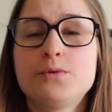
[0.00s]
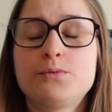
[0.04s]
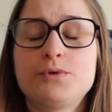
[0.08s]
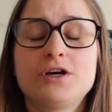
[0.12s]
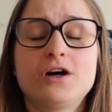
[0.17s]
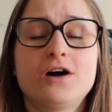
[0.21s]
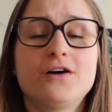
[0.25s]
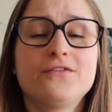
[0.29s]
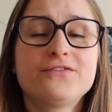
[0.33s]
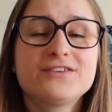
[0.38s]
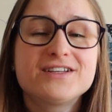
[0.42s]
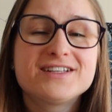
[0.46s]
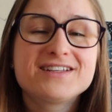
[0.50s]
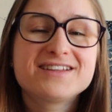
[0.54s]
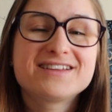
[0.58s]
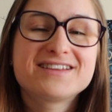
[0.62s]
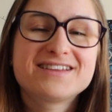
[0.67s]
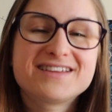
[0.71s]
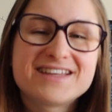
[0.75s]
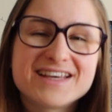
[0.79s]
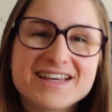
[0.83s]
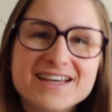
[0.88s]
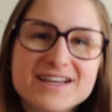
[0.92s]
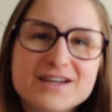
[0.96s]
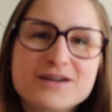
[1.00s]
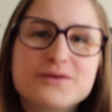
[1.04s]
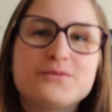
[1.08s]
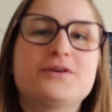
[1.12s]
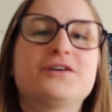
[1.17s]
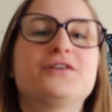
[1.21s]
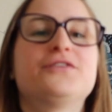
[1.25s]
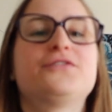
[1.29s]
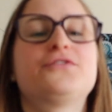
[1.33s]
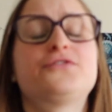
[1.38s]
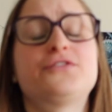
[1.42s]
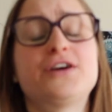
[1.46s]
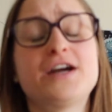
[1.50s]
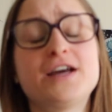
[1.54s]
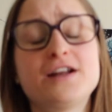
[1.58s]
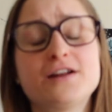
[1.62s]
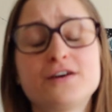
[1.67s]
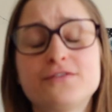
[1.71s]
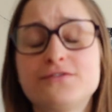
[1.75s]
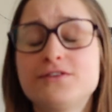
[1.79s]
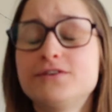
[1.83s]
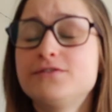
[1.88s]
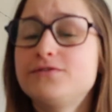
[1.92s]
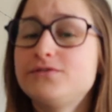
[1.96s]
We often think we're afraid
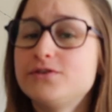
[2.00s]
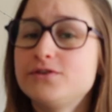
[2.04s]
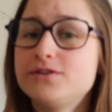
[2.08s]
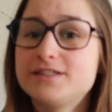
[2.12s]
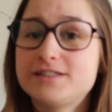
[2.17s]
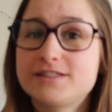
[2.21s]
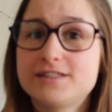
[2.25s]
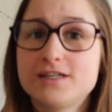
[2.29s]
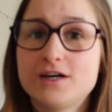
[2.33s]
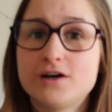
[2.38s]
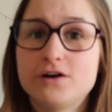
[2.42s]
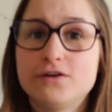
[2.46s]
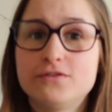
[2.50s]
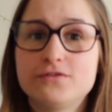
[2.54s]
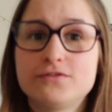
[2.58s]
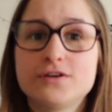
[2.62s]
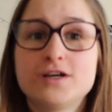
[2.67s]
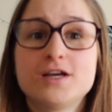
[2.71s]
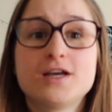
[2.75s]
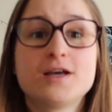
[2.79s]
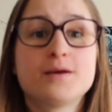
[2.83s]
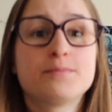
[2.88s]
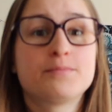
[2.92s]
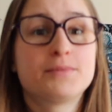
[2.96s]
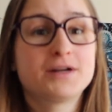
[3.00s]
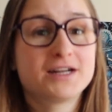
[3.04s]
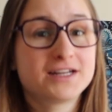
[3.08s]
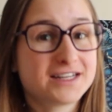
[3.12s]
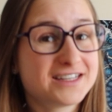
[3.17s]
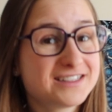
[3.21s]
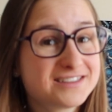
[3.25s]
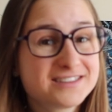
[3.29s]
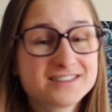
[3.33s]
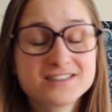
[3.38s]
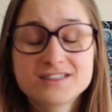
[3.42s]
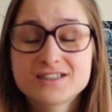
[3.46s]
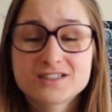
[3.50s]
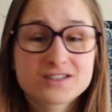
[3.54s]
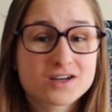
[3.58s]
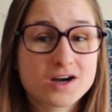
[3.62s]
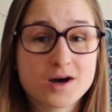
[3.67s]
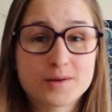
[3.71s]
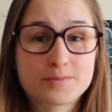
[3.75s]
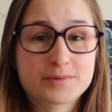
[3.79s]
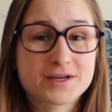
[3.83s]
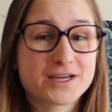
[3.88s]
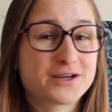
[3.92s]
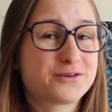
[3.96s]
of the food itself, but it isn't the
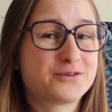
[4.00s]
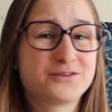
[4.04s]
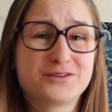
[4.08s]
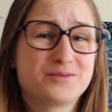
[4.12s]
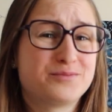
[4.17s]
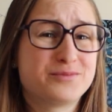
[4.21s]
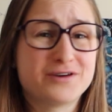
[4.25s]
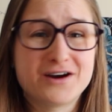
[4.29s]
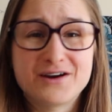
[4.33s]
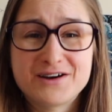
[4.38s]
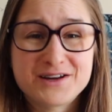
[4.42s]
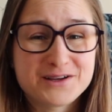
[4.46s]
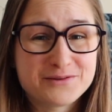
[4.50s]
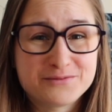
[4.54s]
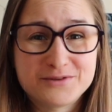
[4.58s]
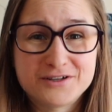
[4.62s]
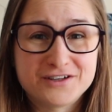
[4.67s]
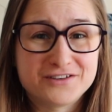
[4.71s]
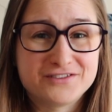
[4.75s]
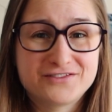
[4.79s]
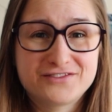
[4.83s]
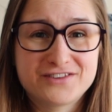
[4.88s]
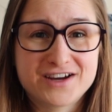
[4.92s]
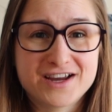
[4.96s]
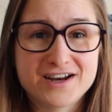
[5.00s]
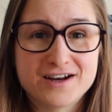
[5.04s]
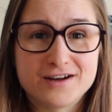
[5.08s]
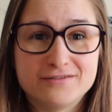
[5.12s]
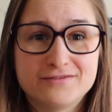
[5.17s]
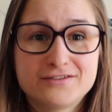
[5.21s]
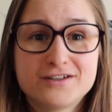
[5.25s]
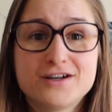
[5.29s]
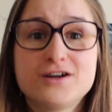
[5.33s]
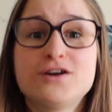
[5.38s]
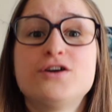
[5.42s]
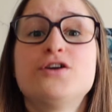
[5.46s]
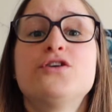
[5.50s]
cupcake or the brownie we're afraid of.